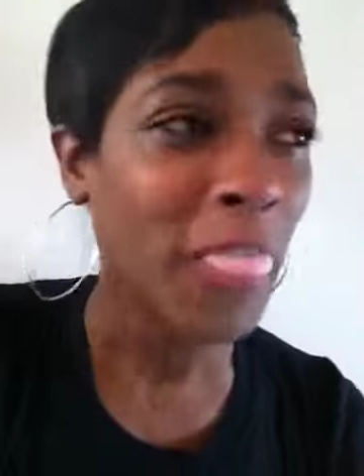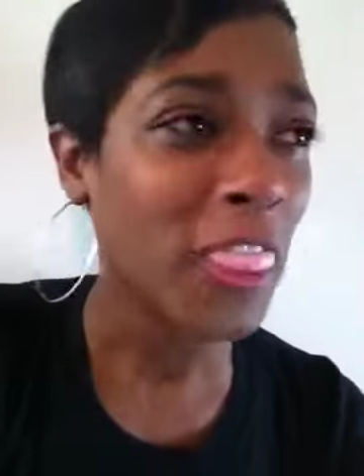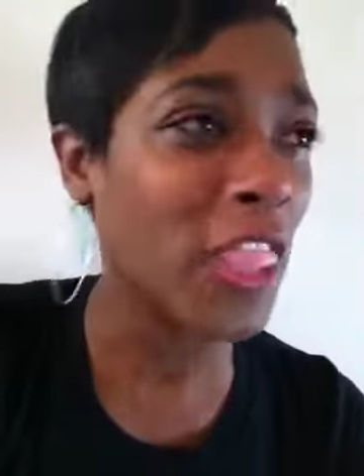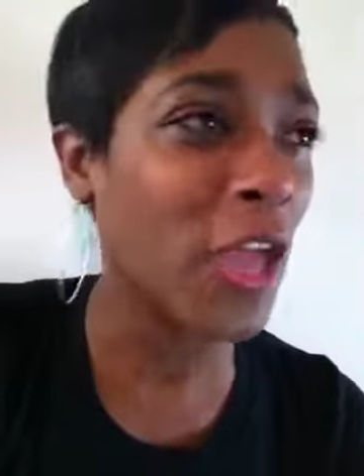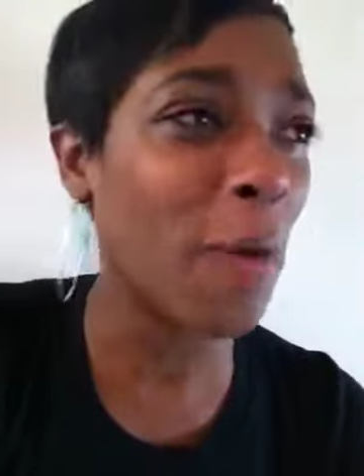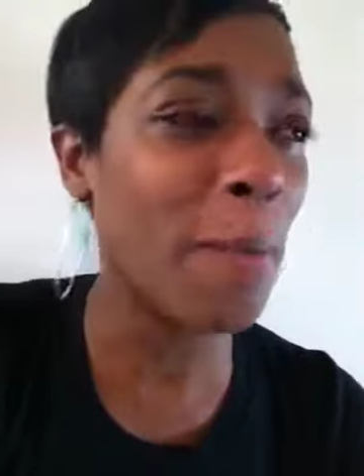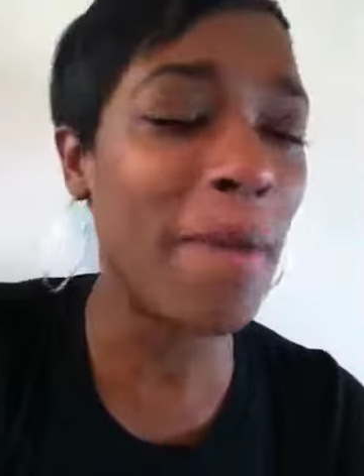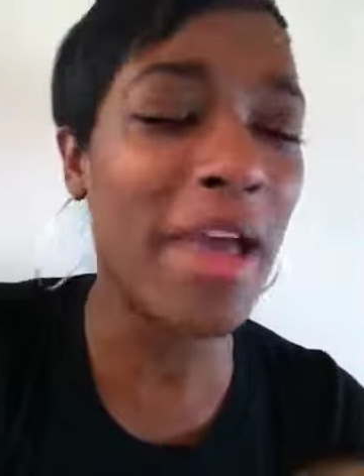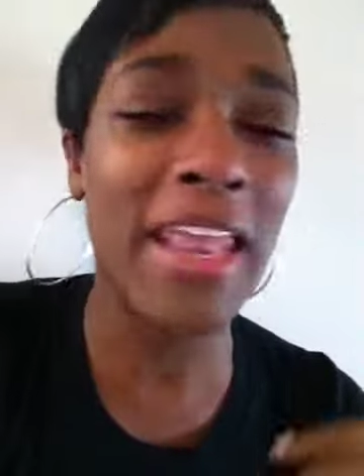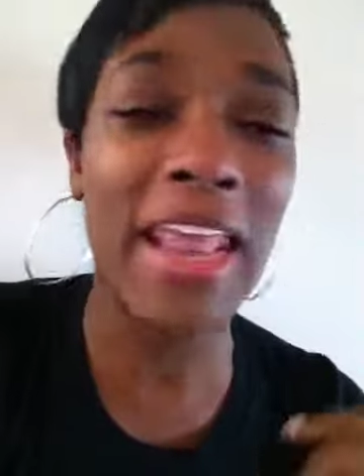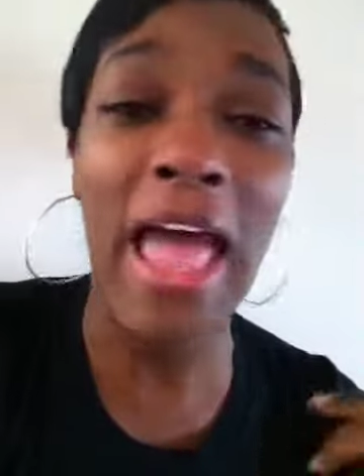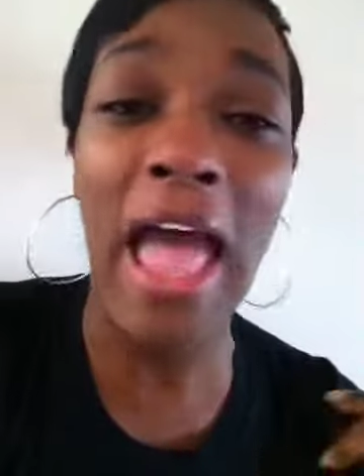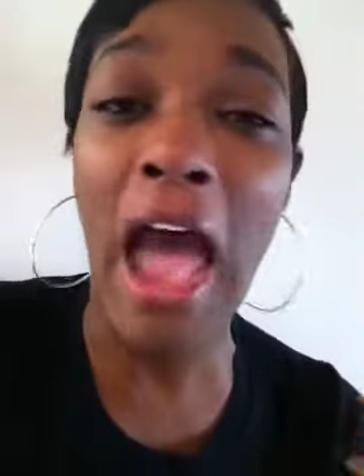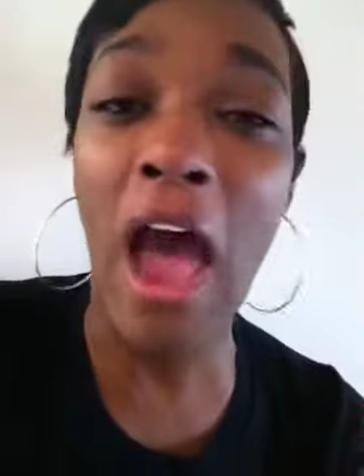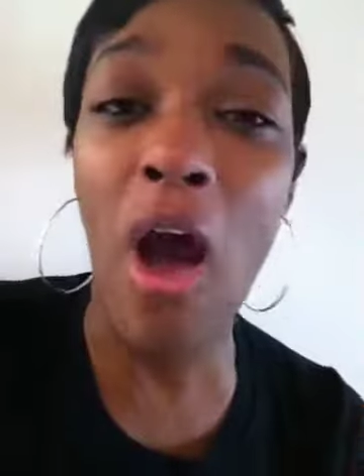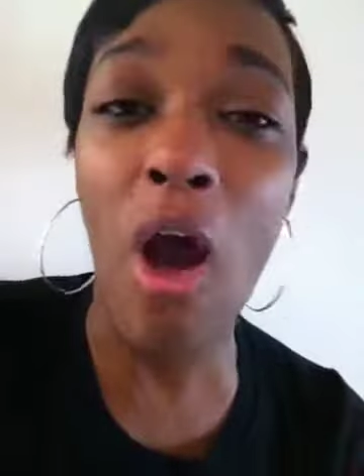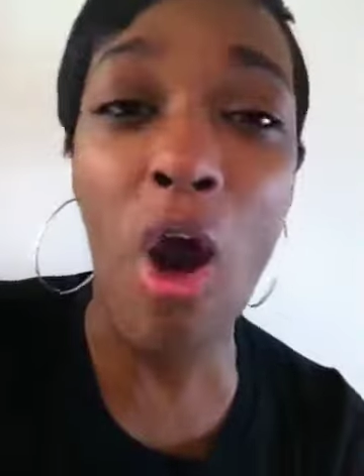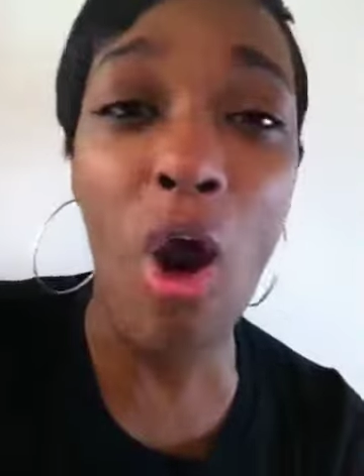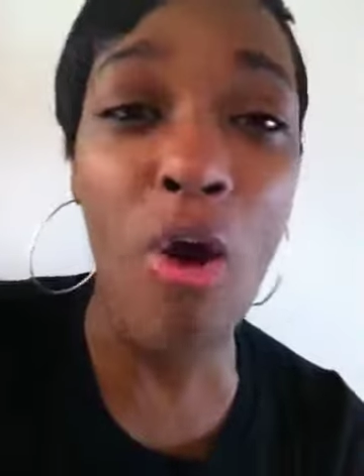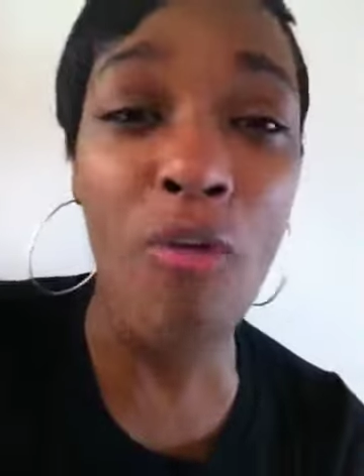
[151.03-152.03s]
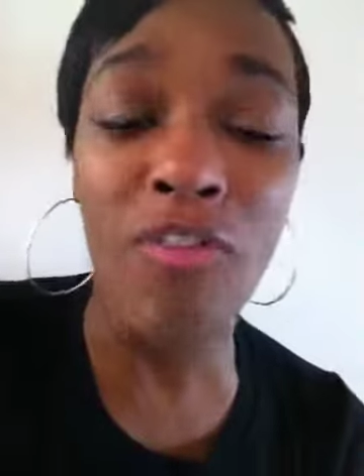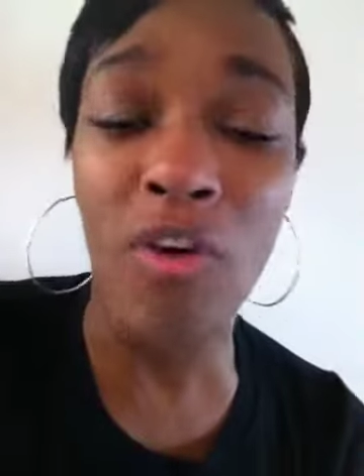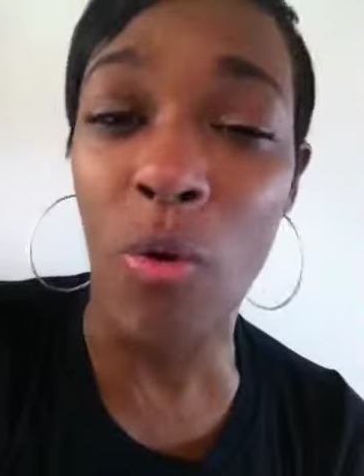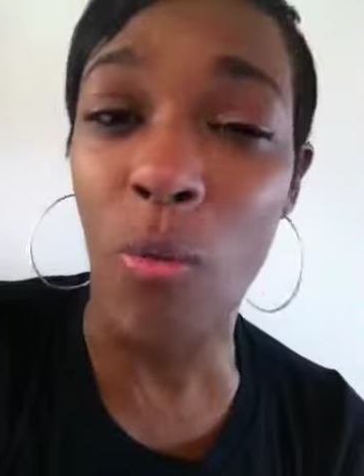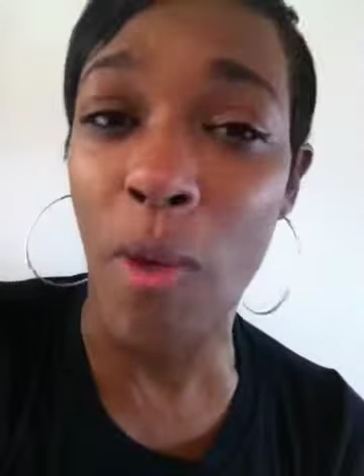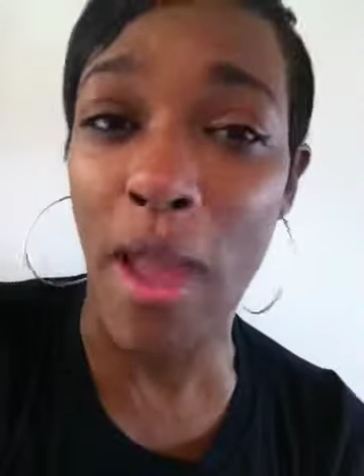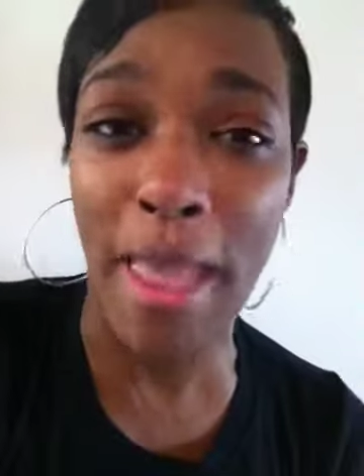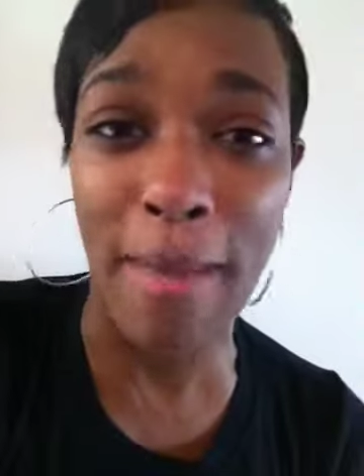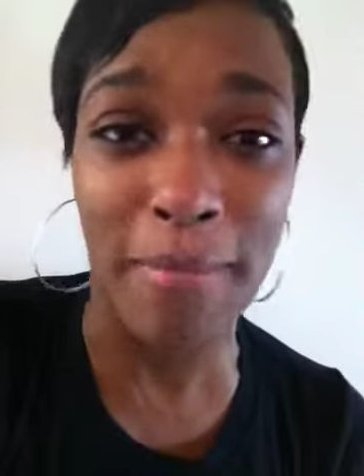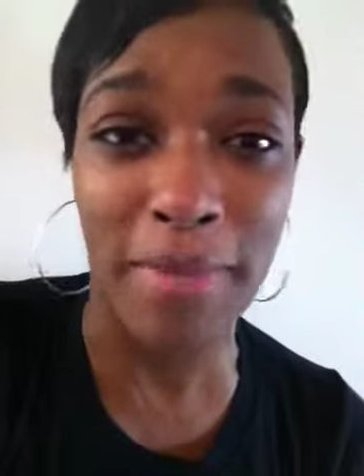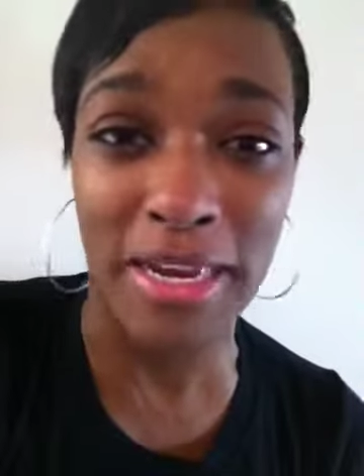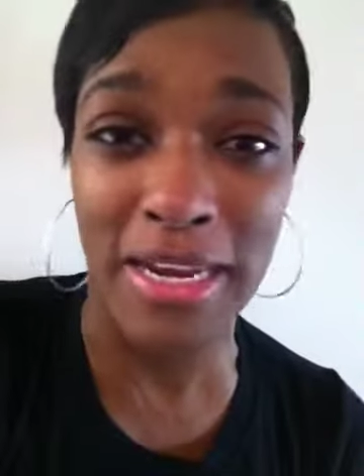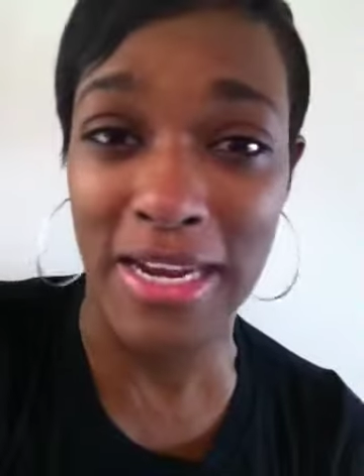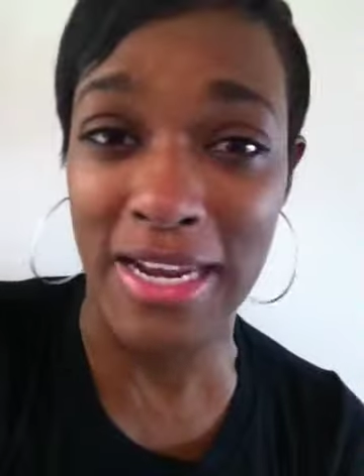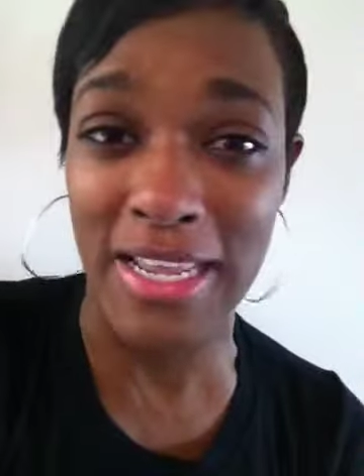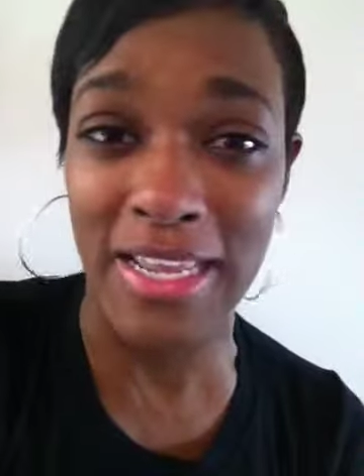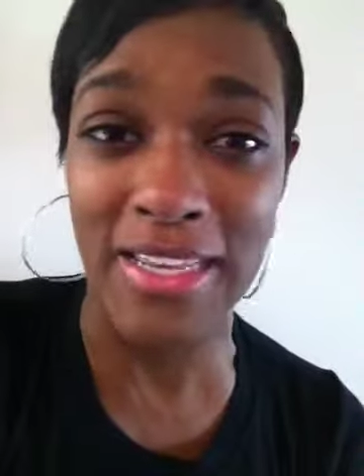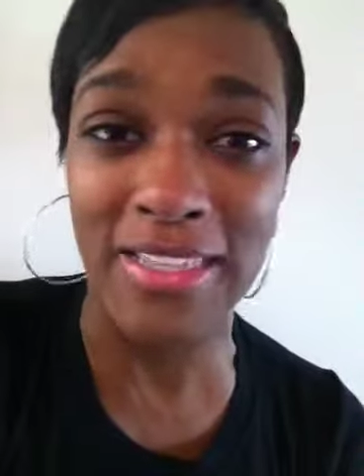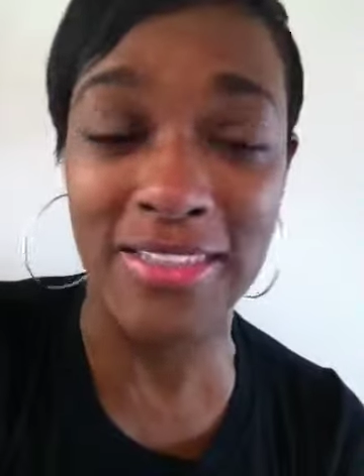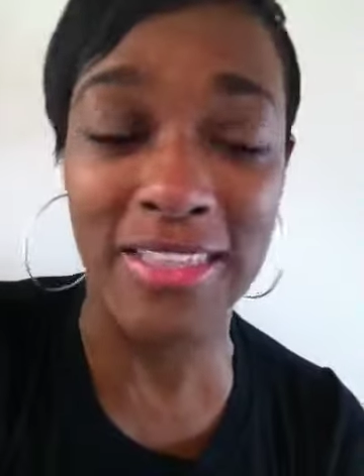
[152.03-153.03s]
no matter how overwhelming
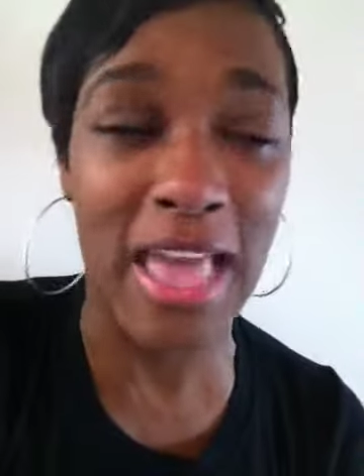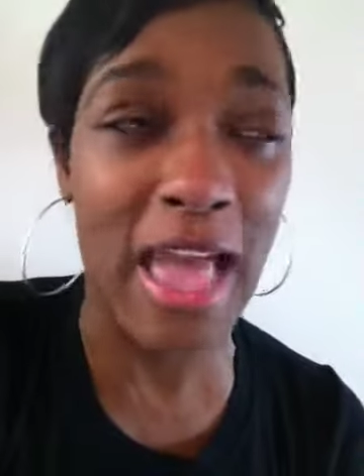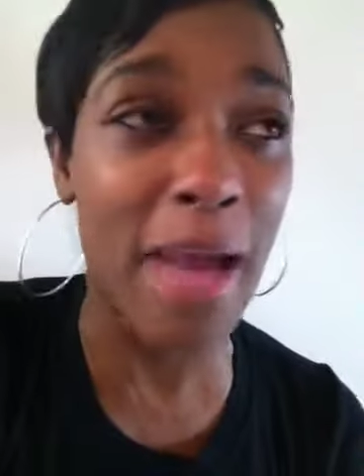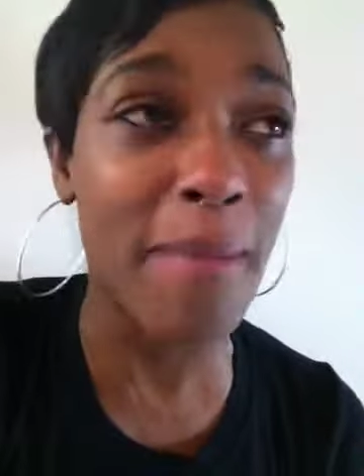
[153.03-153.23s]
it is.